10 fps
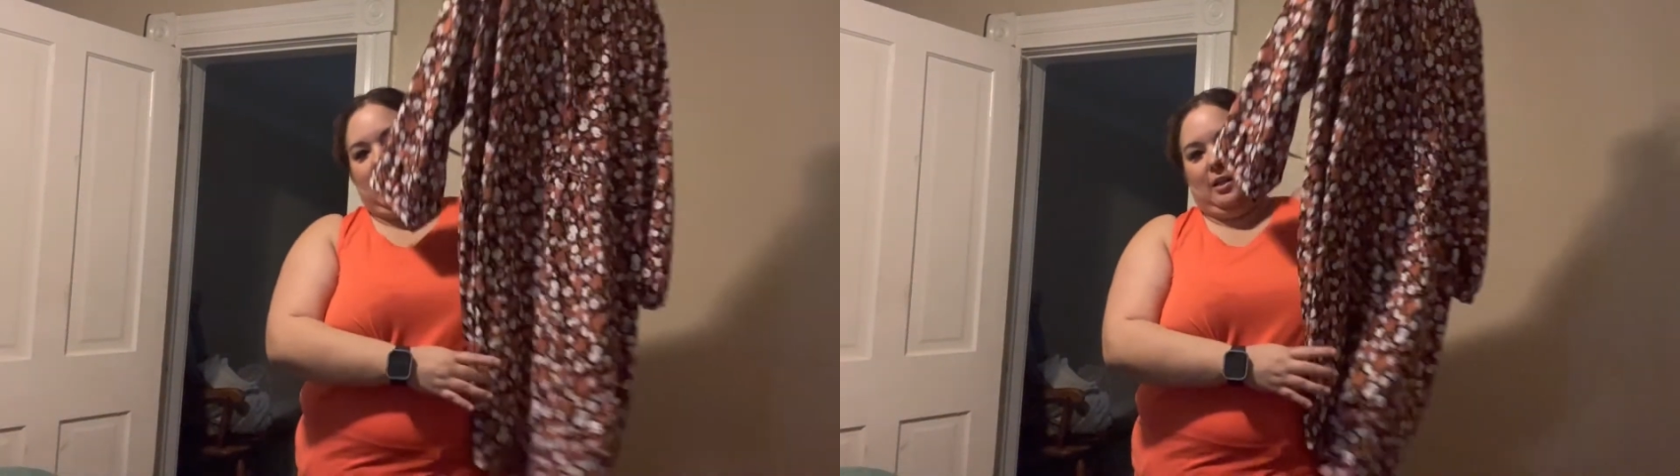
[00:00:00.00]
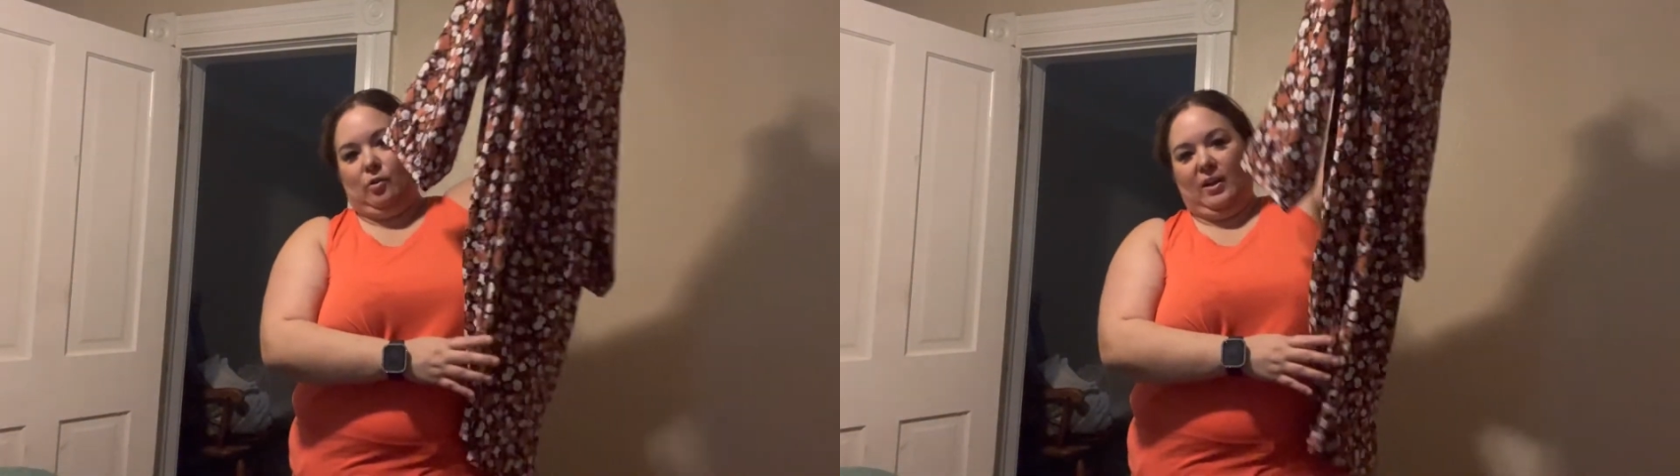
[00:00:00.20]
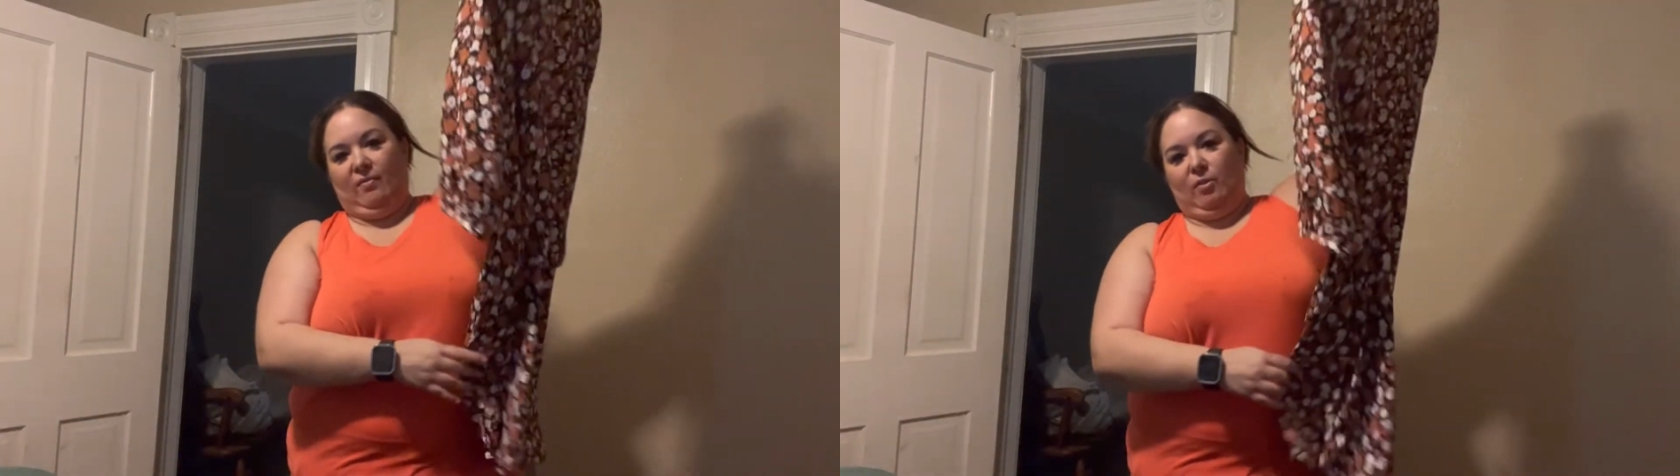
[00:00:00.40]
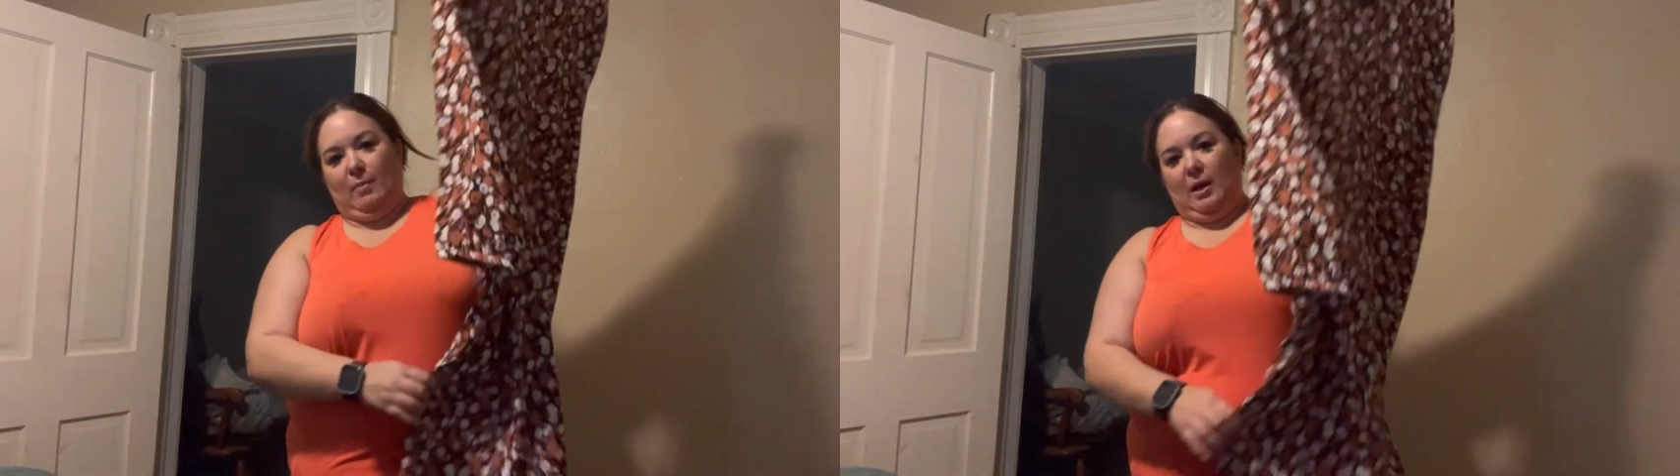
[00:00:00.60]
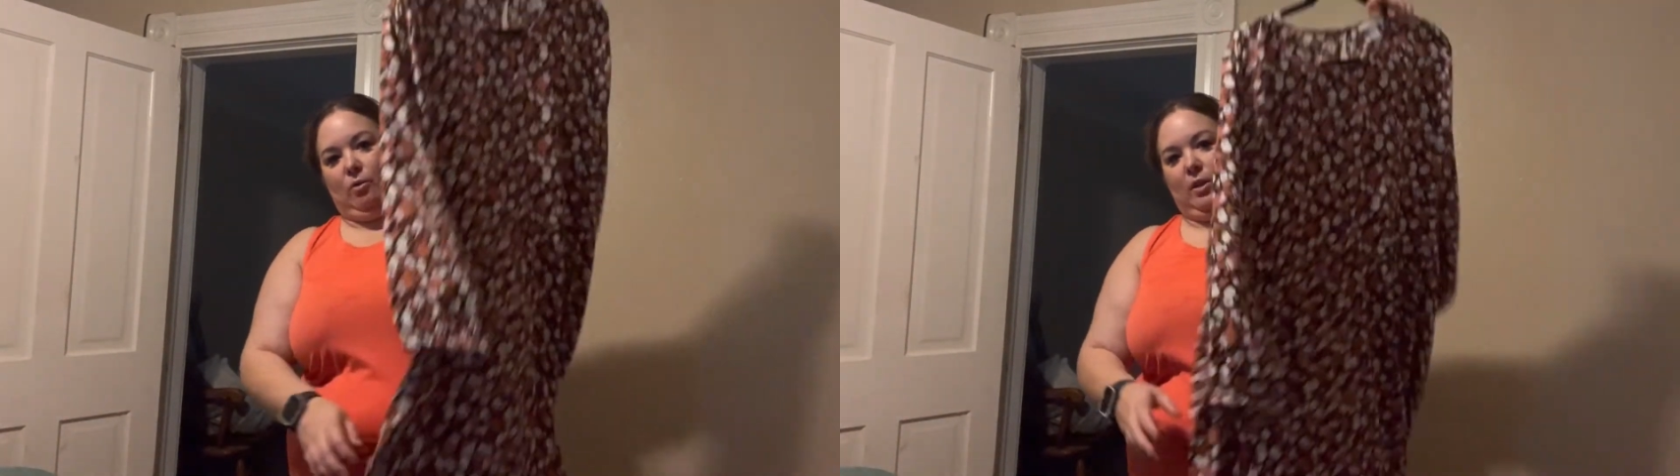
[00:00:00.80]
I don't have them
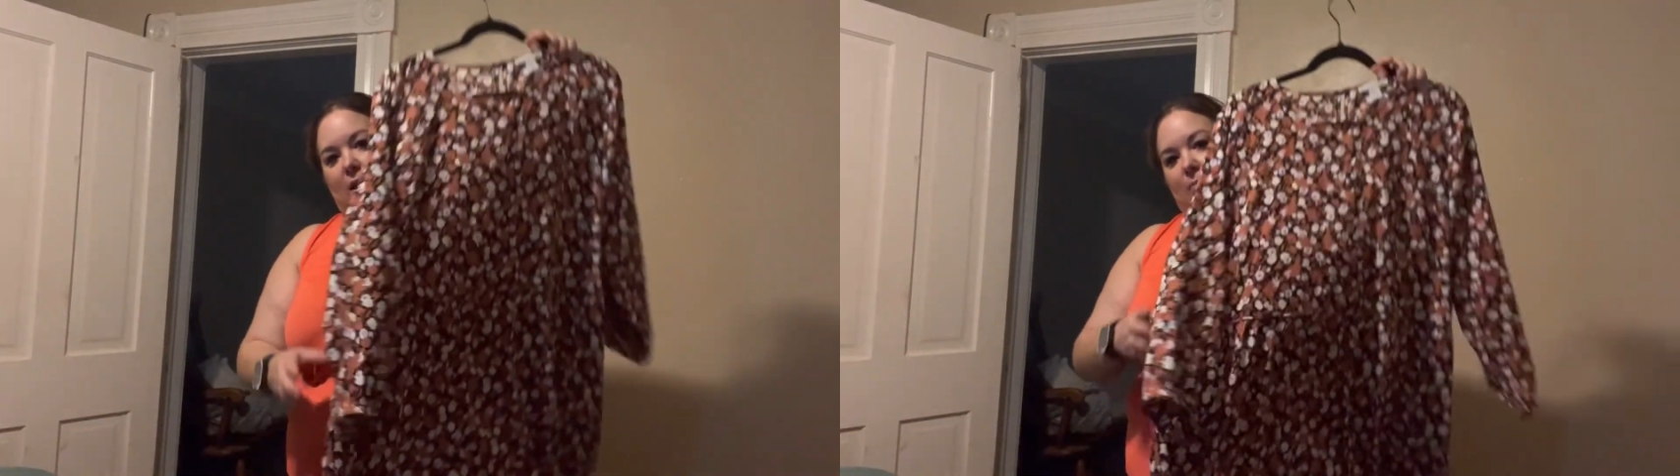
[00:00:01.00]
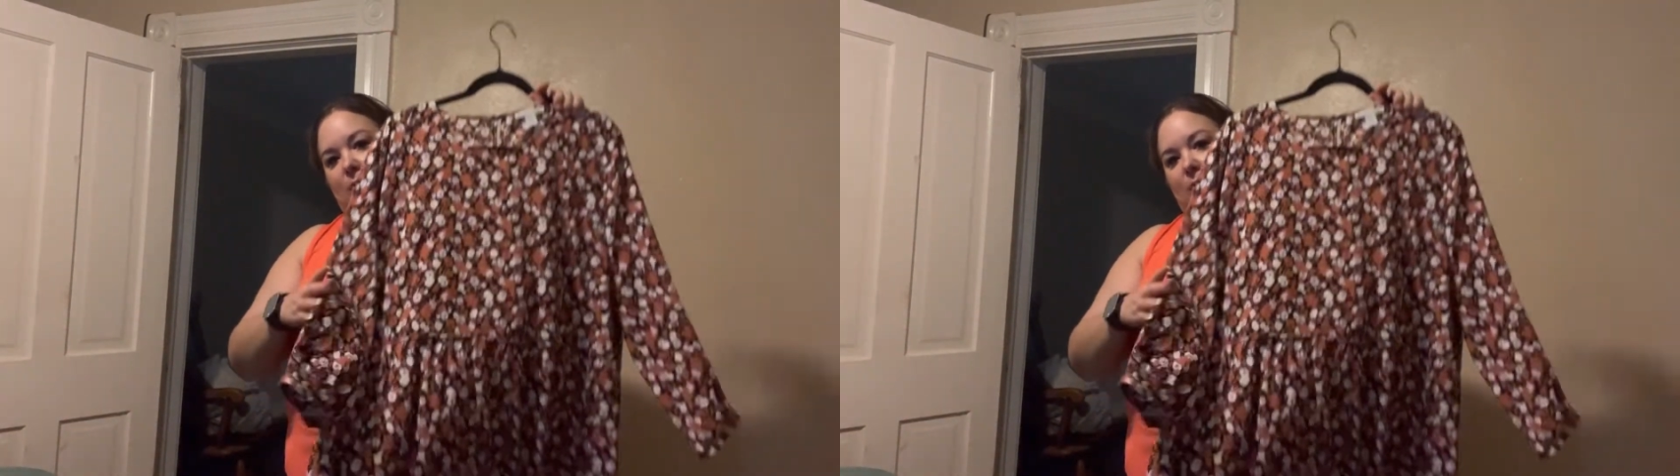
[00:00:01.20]
out yet,